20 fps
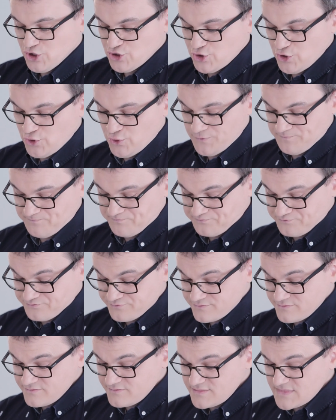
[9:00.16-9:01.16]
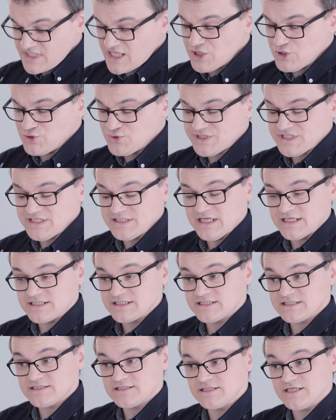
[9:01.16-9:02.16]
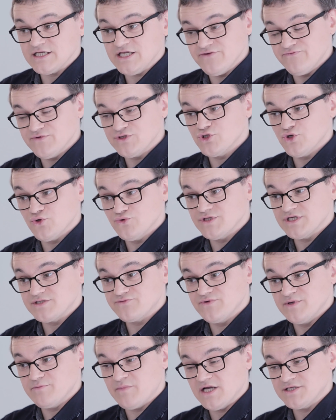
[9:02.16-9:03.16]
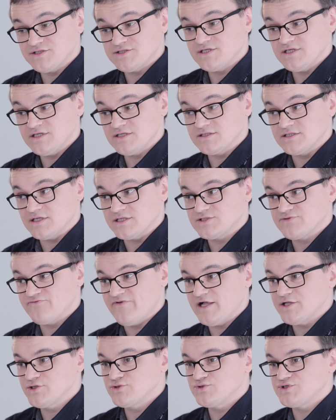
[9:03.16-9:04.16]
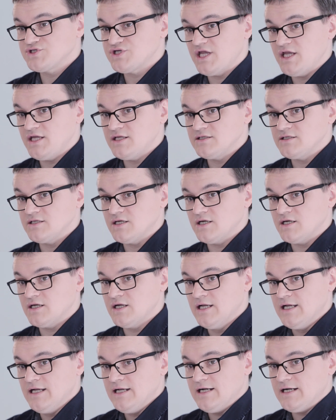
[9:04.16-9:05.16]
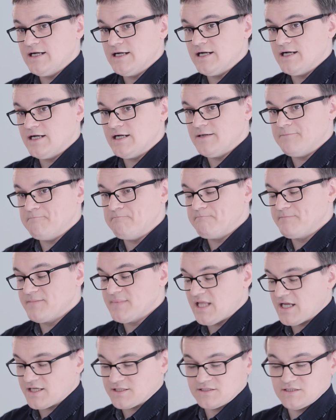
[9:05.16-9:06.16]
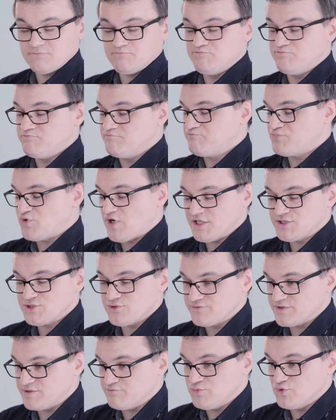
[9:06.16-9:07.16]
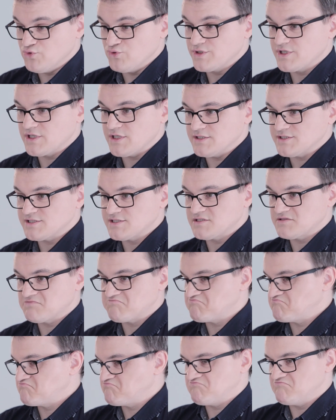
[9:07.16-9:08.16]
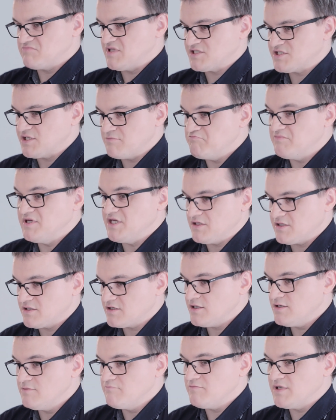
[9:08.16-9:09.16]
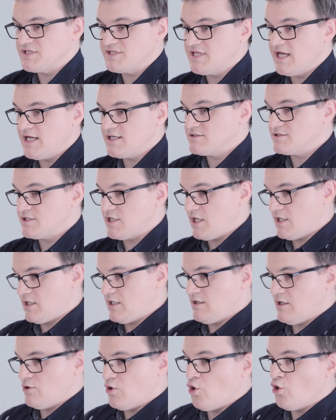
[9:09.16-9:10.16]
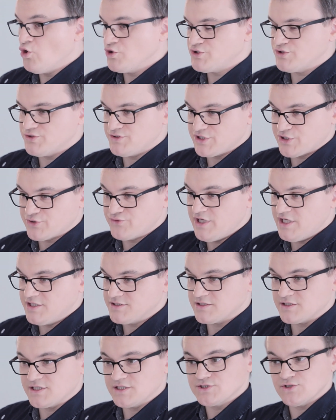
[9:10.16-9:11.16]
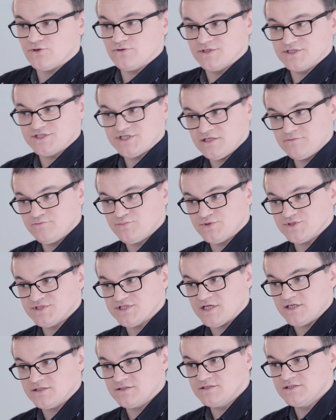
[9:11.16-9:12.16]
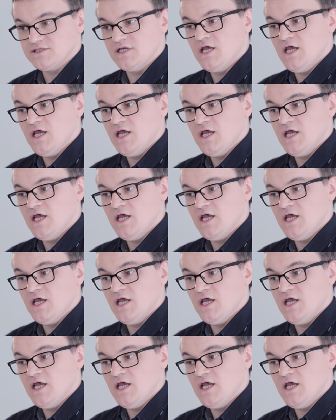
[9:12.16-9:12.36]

So you see that even though that we might think that value chain, like the price of the book is, let's say, big, yeah? But then the author, the creator, gets only 10%,